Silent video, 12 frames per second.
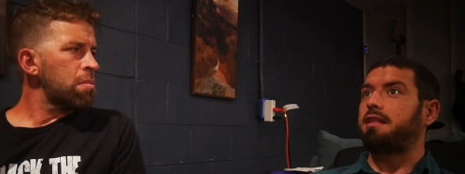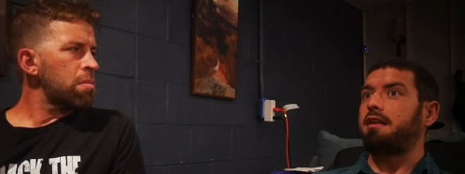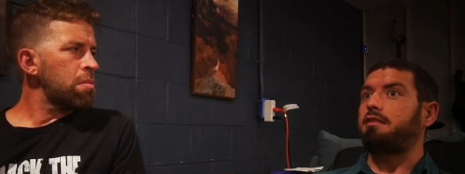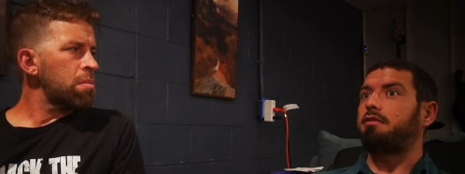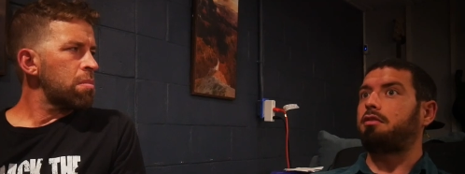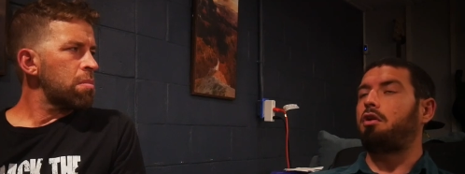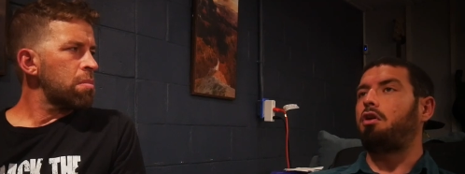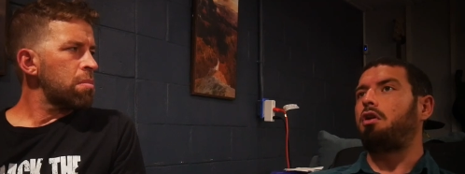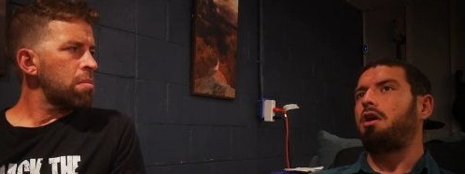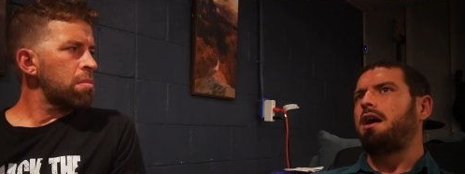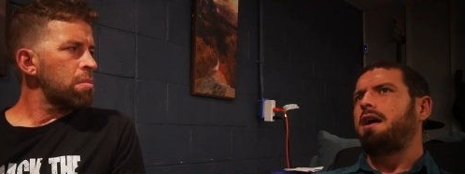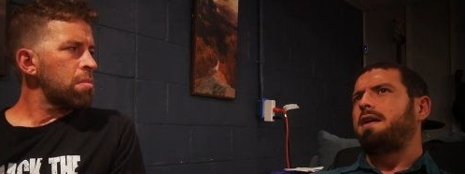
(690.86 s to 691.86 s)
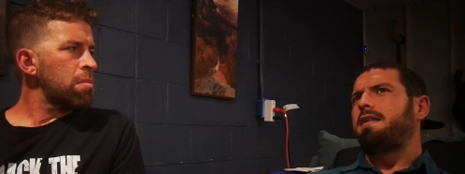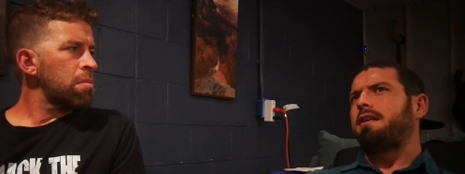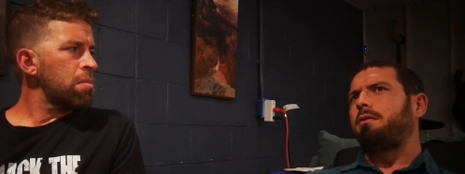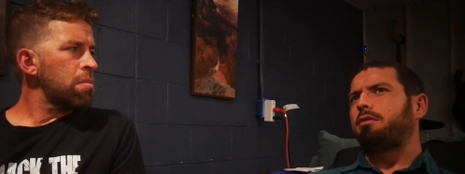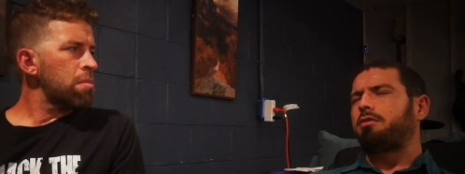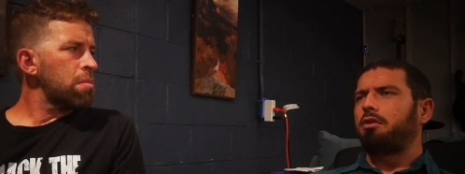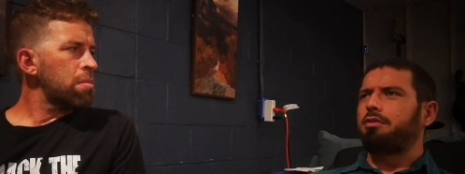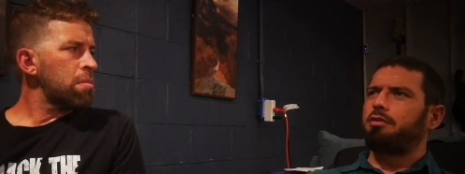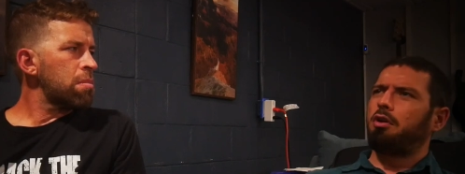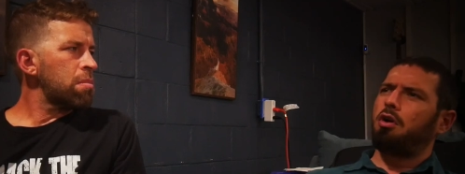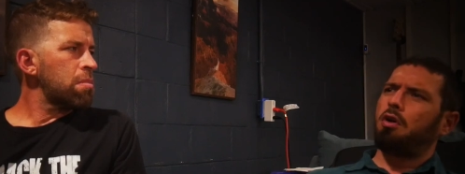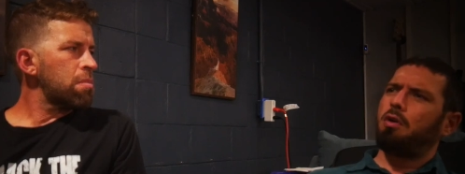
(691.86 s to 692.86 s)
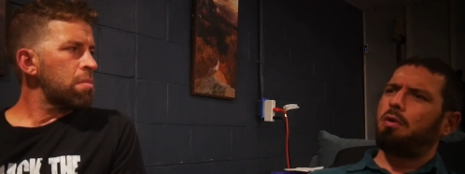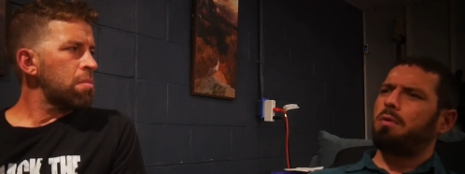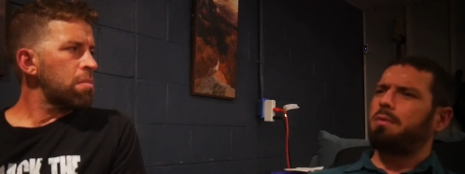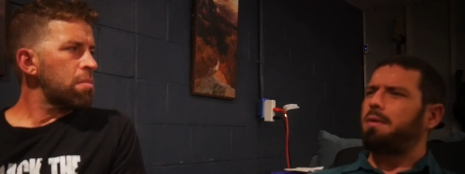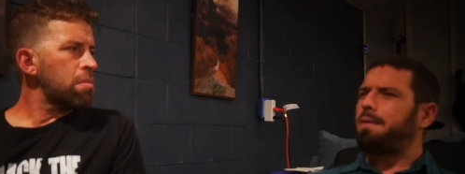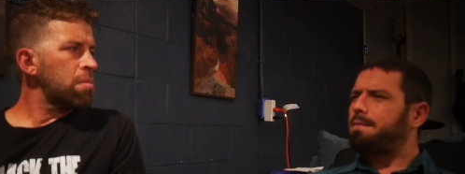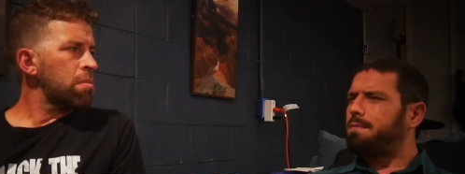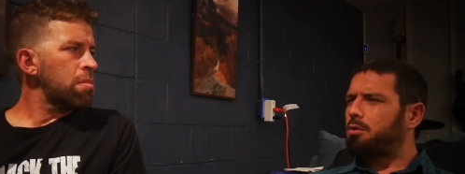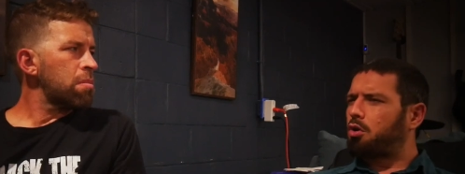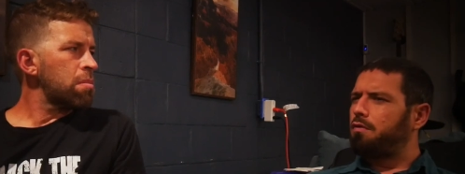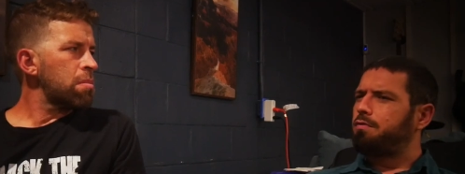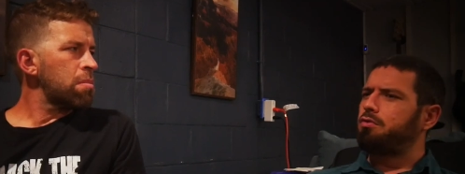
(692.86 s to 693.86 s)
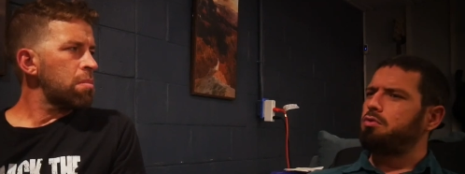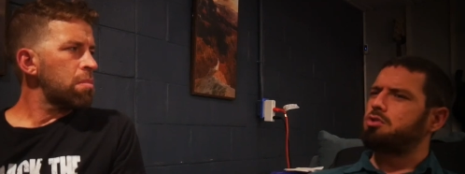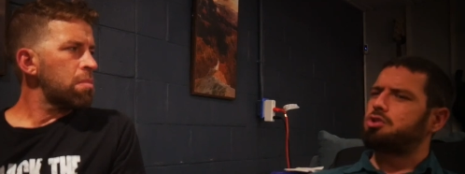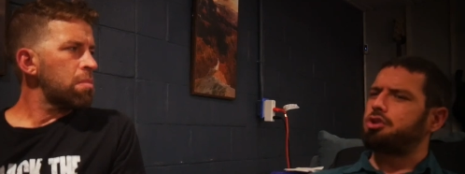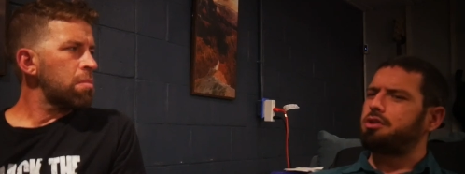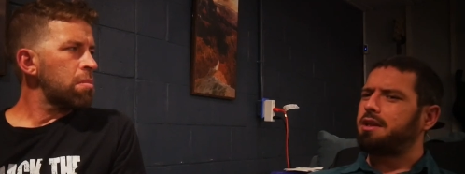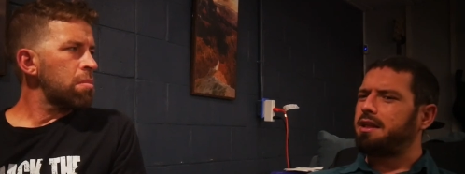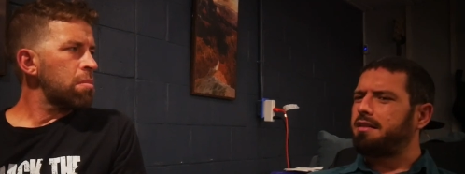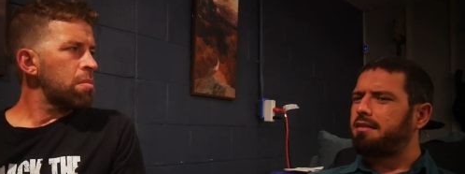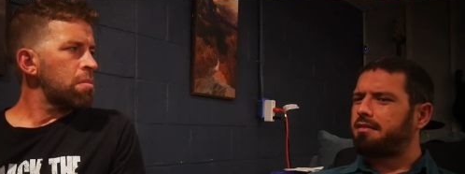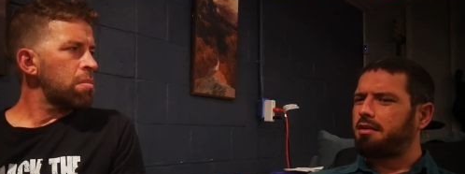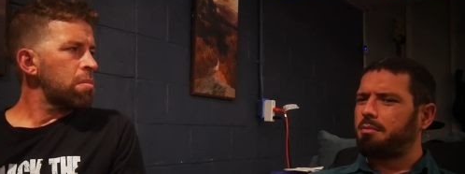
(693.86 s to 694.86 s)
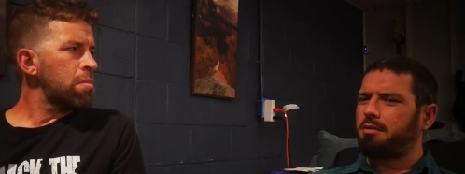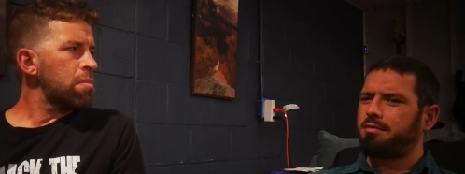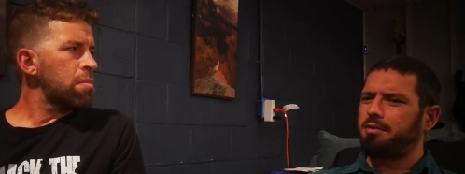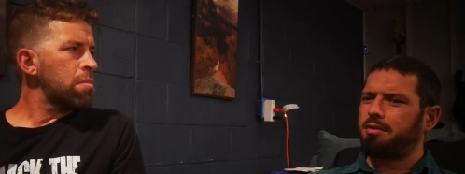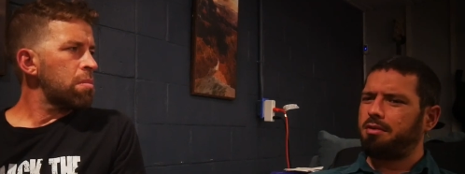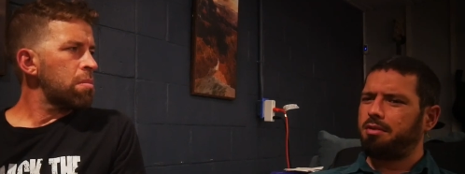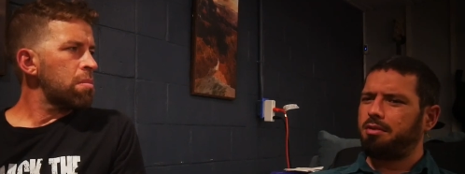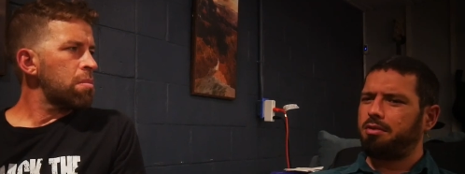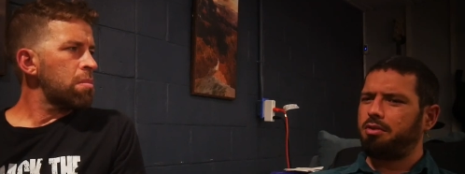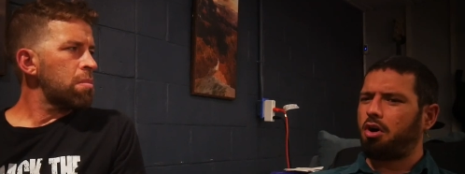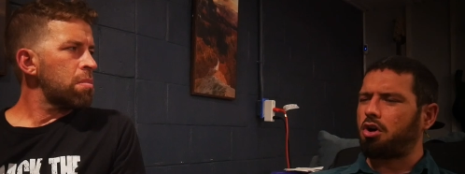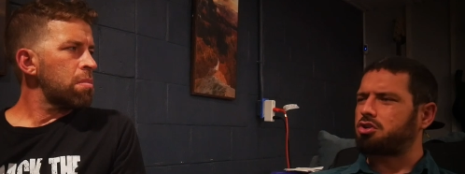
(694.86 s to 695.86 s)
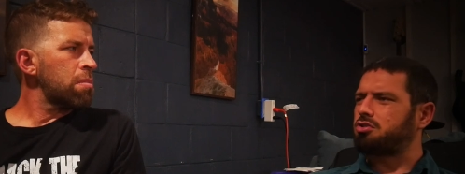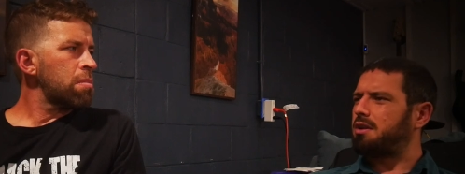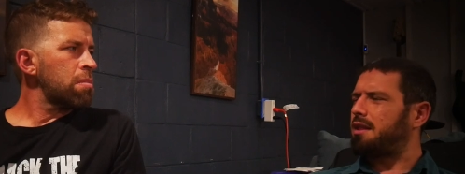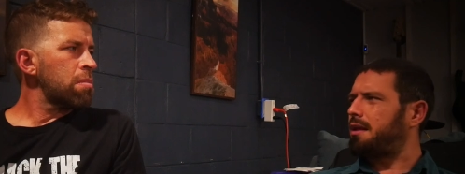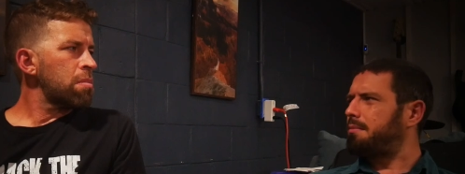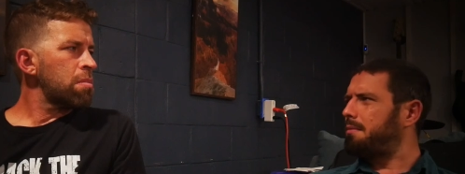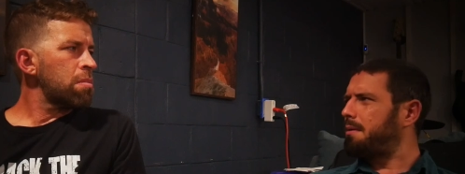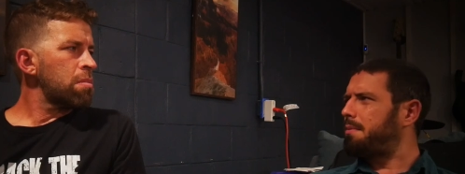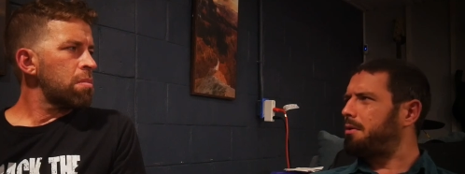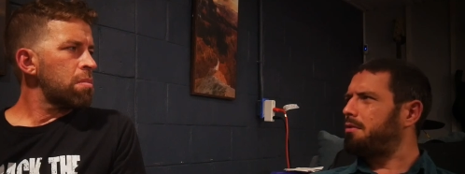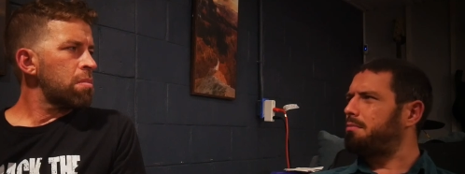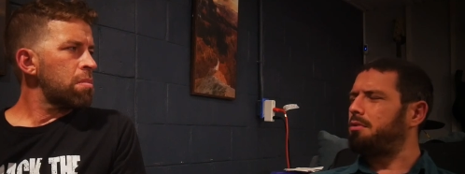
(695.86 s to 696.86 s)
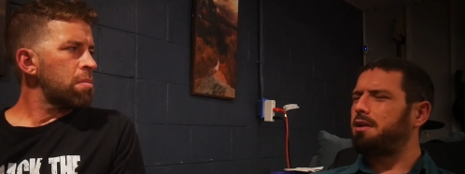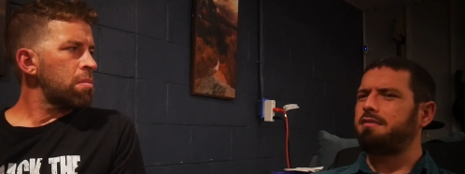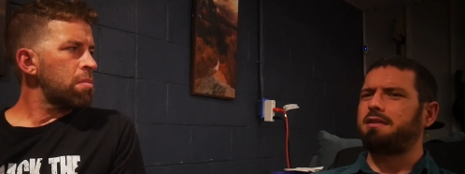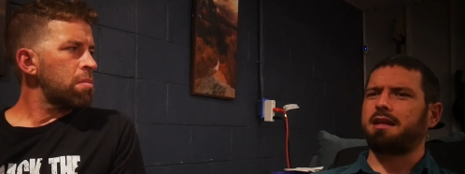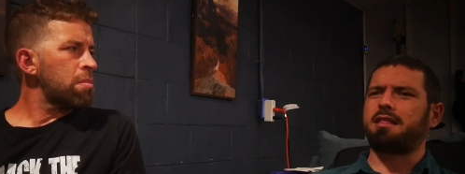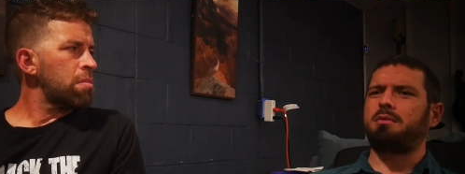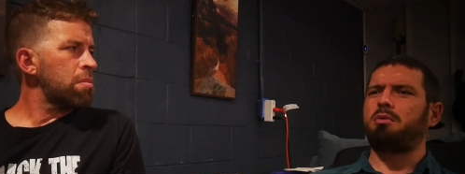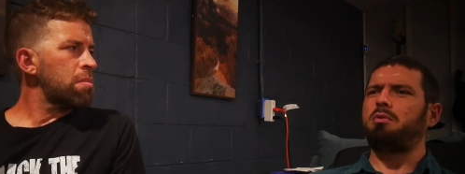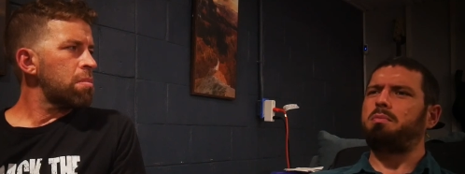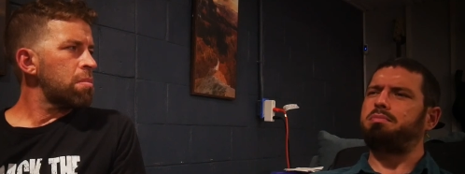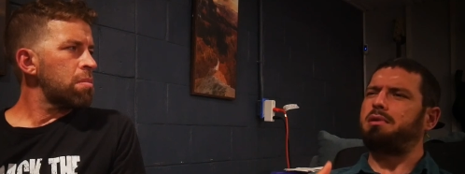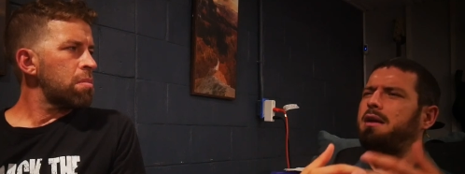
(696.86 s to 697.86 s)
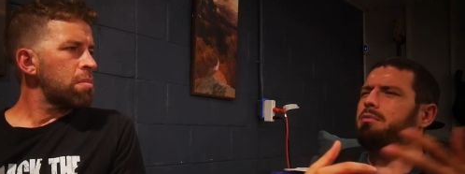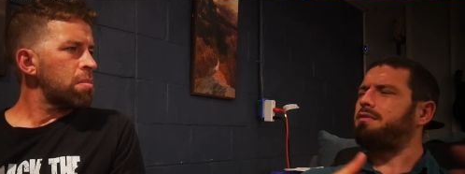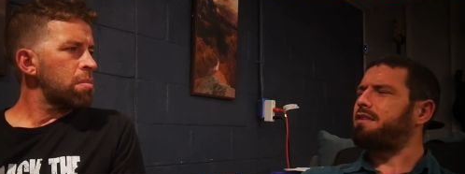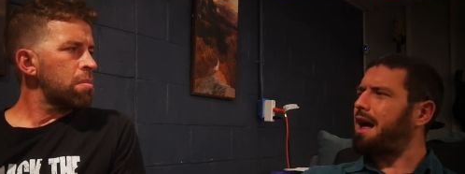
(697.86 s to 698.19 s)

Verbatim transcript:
Speaker 1: they saw, there was also confusion in some of the doctrine that my parents believed, like they would pray with